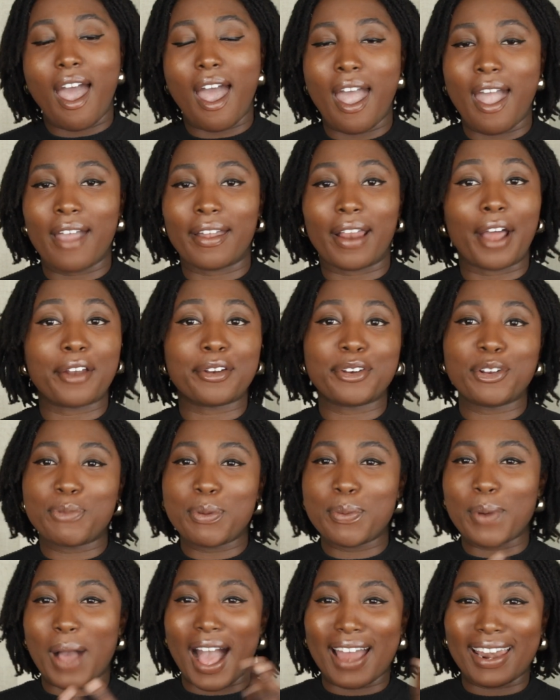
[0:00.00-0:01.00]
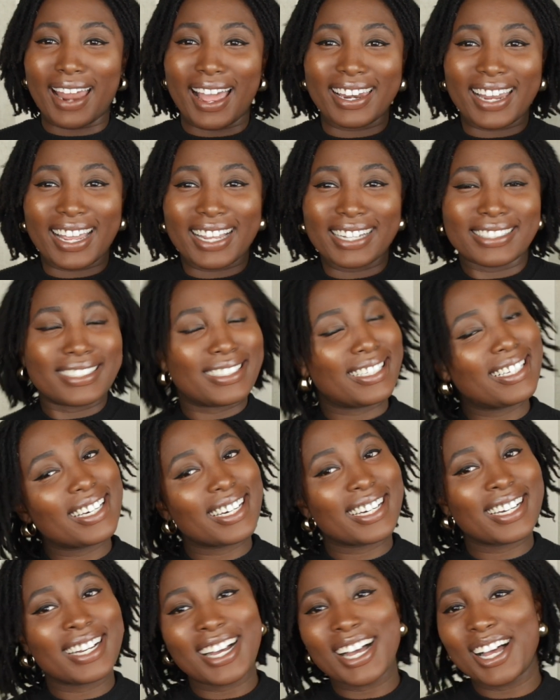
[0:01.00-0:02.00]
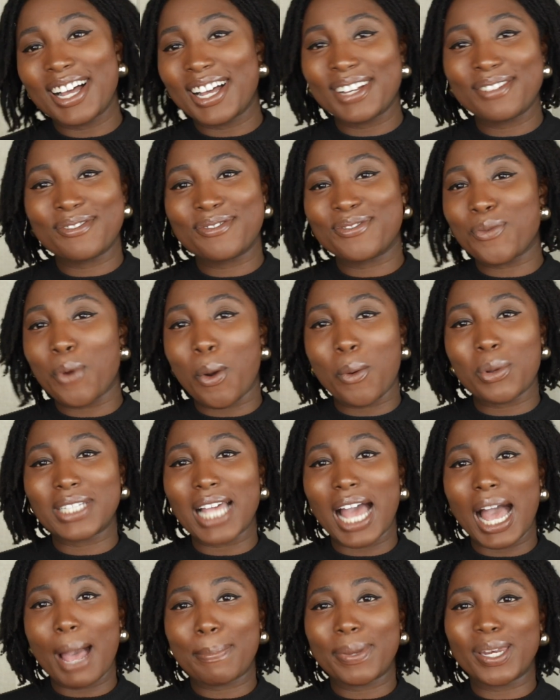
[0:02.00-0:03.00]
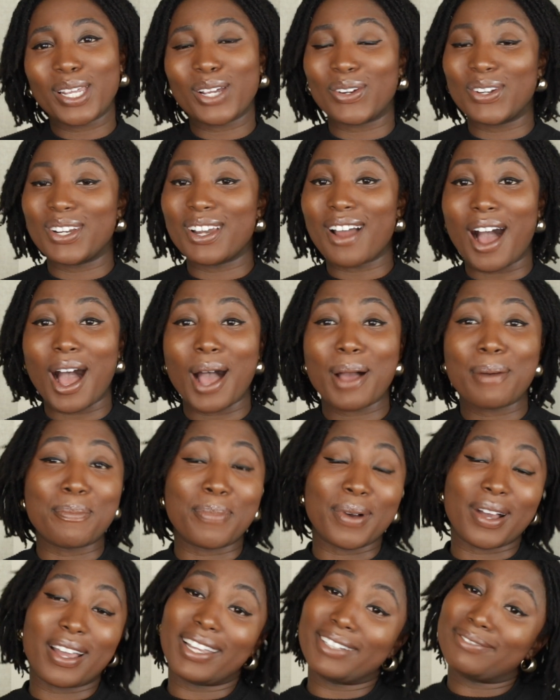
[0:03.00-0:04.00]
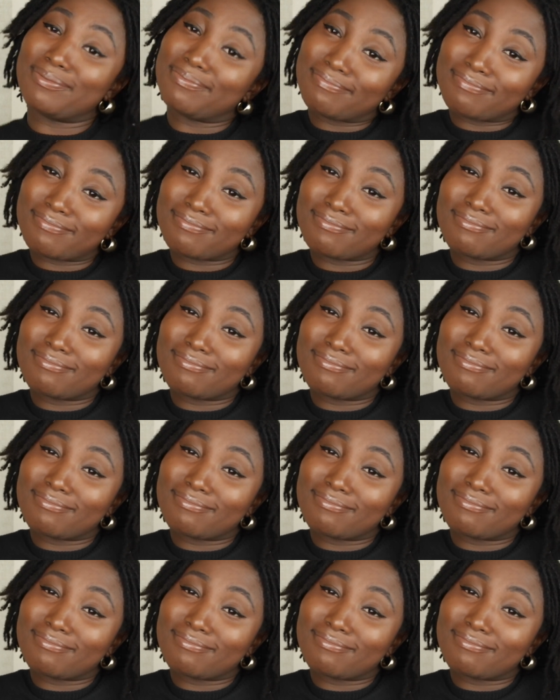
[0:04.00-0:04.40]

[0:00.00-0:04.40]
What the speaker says: And I don't know if people had an idea of what was happening or not, but